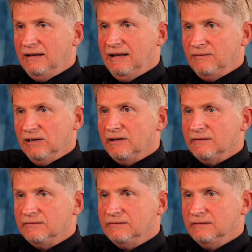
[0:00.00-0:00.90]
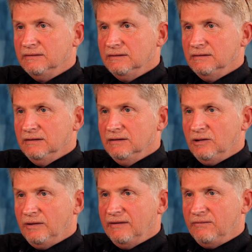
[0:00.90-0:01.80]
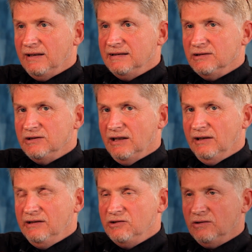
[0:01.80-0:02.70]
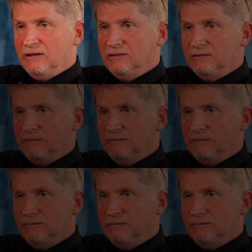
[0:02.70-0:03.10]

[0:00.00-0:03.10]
I have a lot of queer friends who don't enjoy good